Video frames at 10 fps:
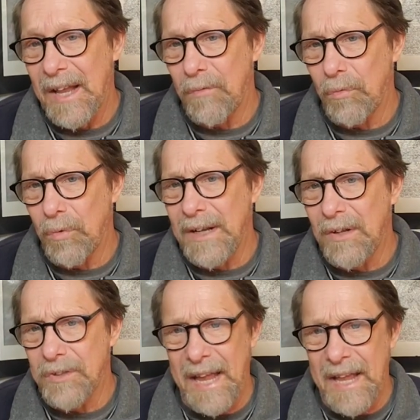in
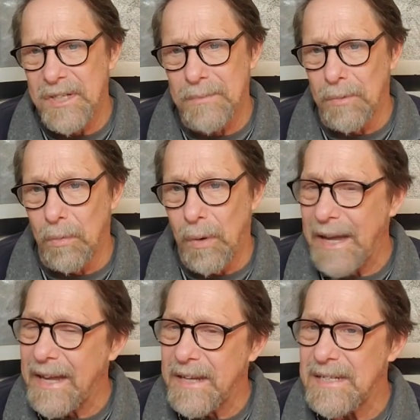real tangible
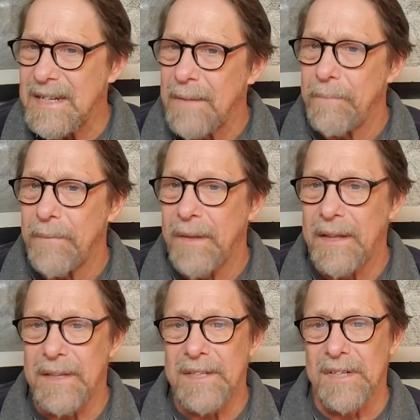ways,
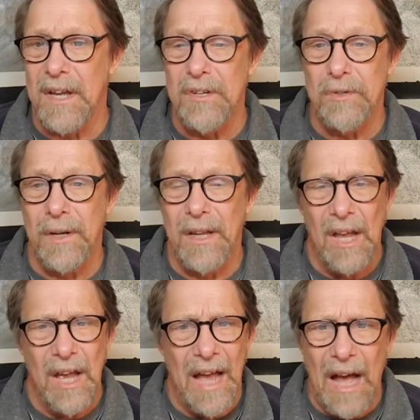in this country,
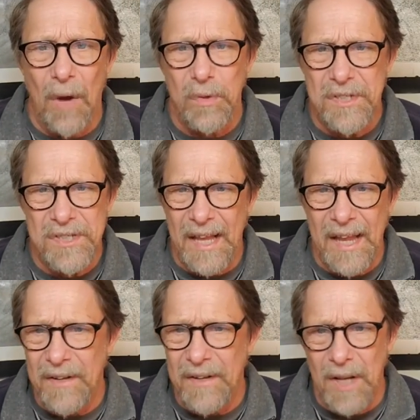I would
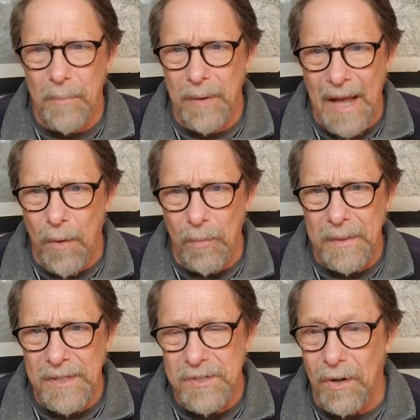stand up and I would
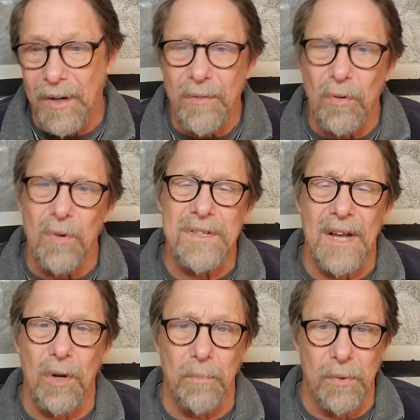be strong. And of course,
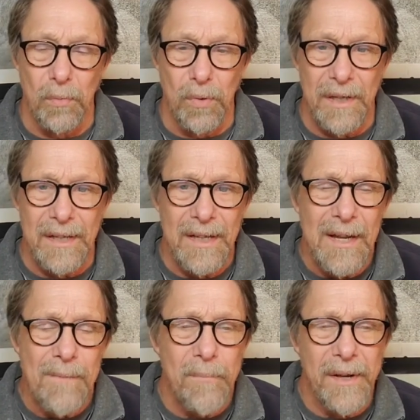I hope you would.
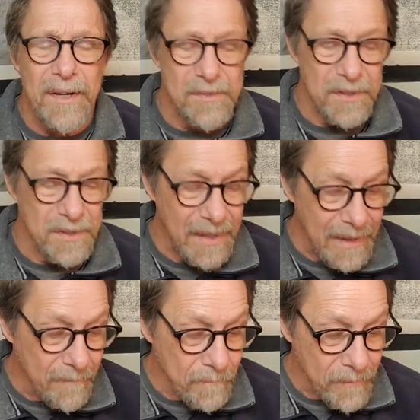But here's the
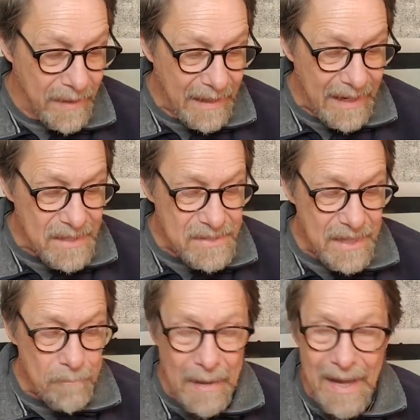thing is
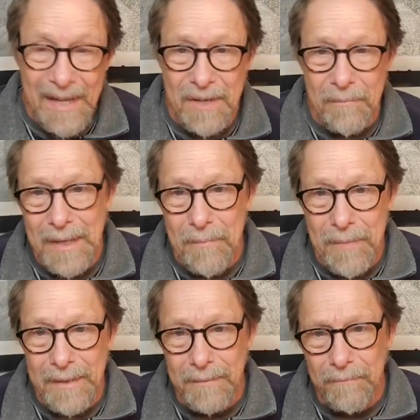that my commitment